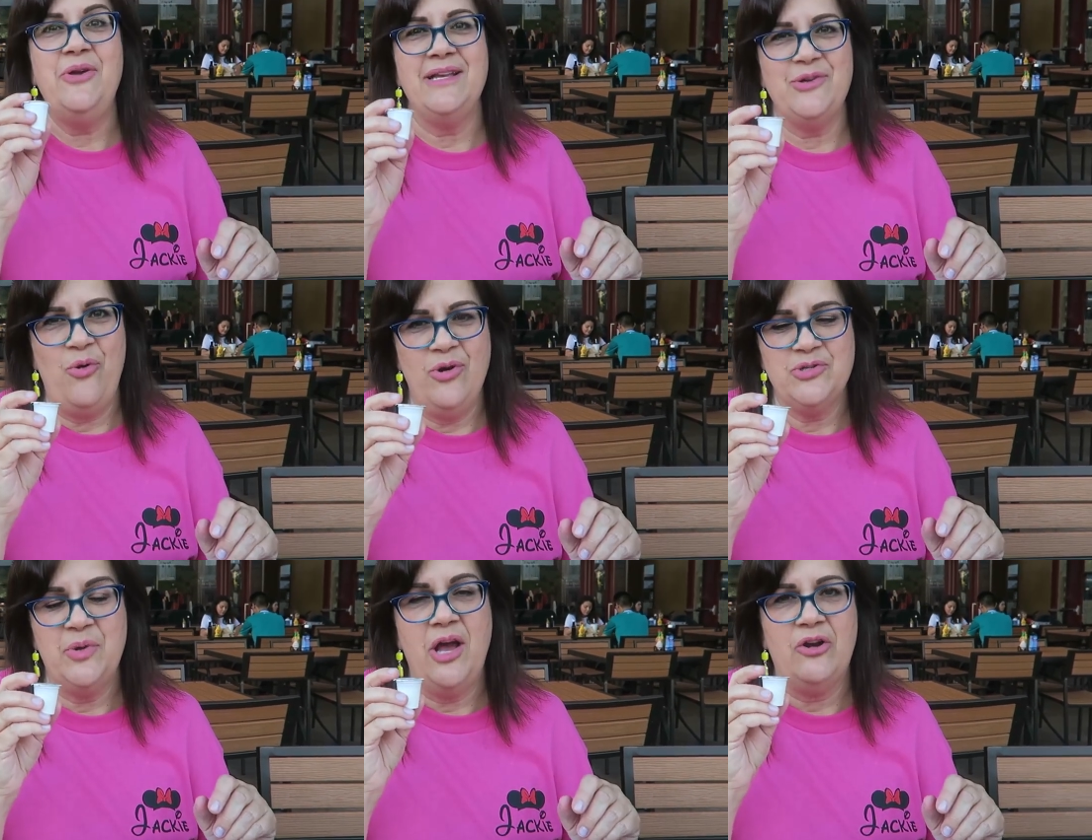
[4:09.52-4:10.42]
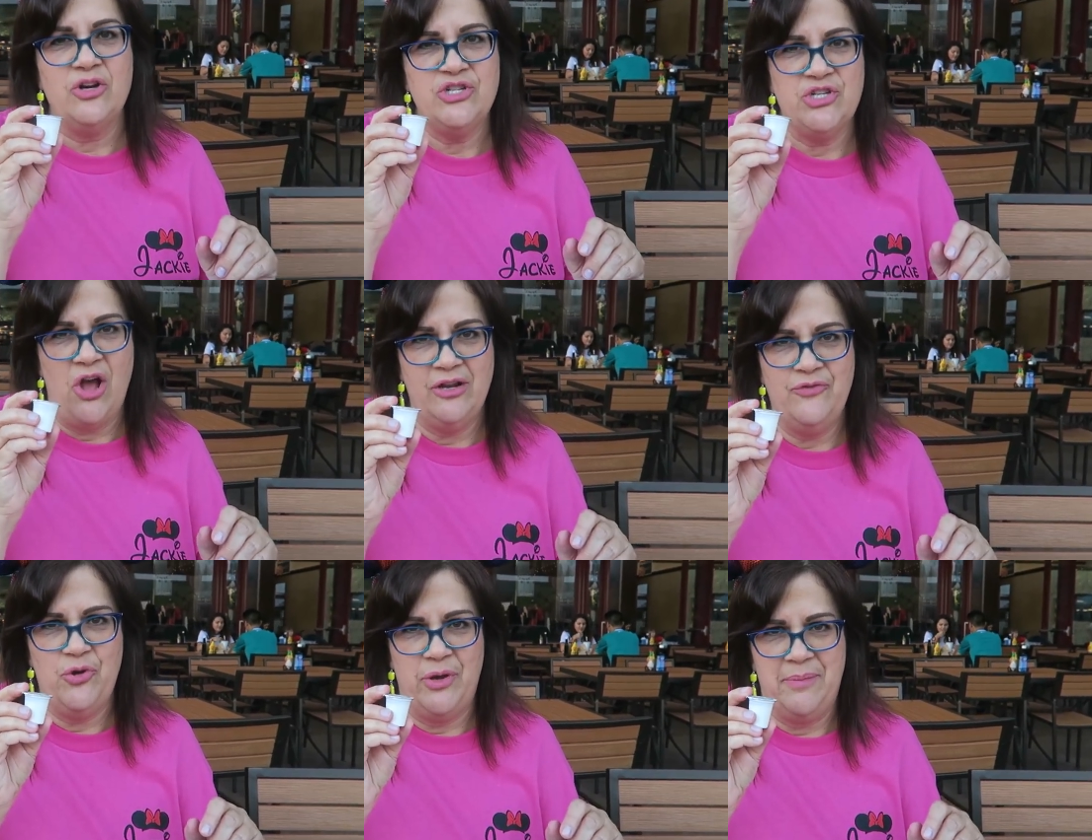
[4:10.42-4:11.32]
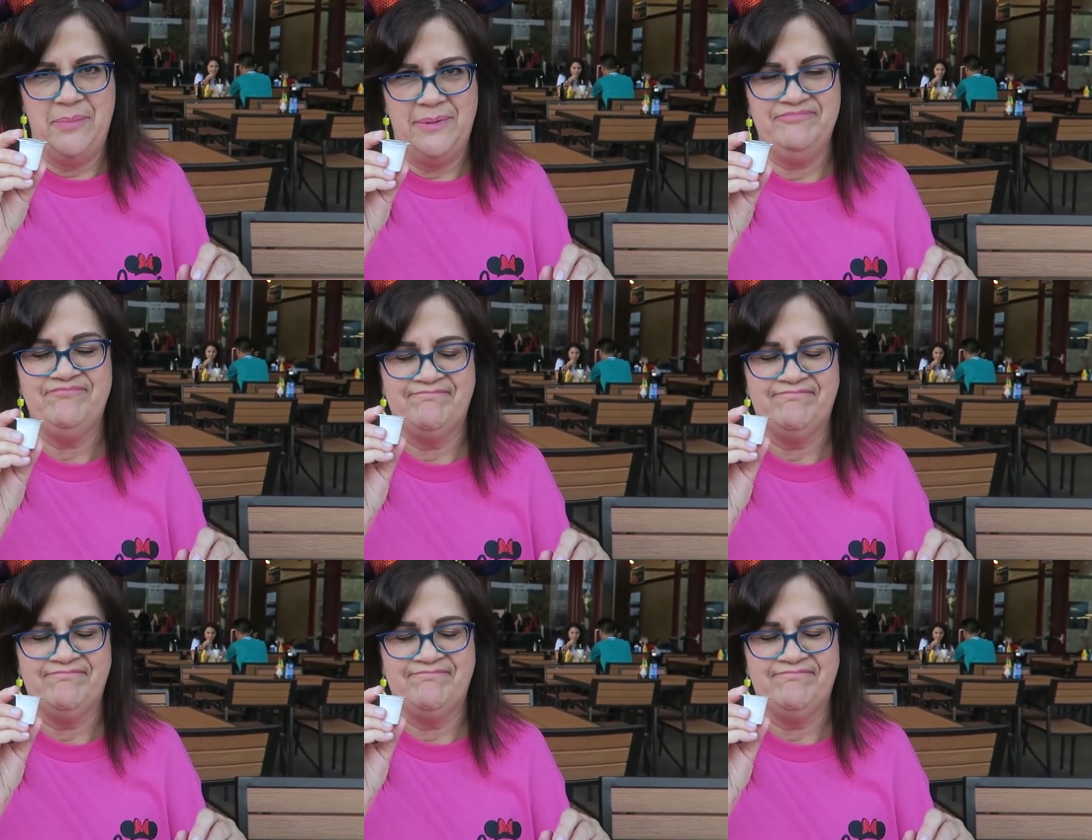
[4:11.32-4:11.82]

you guys, of course, we got our shot of cream.